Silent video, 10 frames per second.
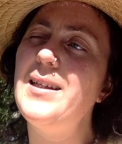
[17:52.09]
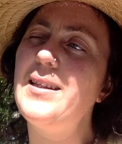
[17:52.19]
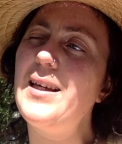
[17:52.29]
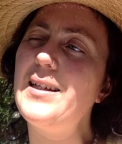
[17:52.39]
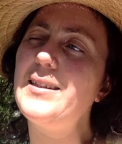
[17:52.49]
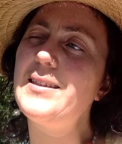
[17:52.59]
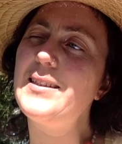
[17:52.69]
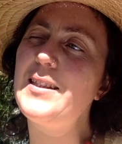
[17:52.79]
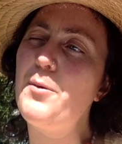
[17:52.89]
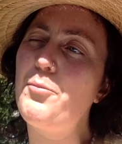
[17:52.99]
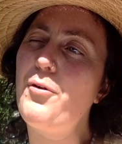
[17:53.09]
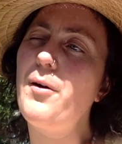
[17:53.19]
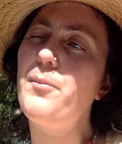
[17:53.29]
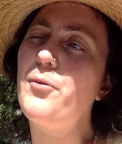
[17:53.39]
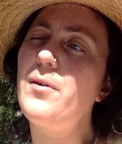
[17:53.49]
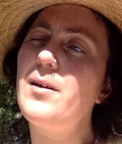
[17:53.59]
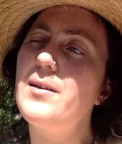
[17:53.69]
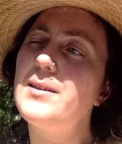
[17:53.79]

that the appropriate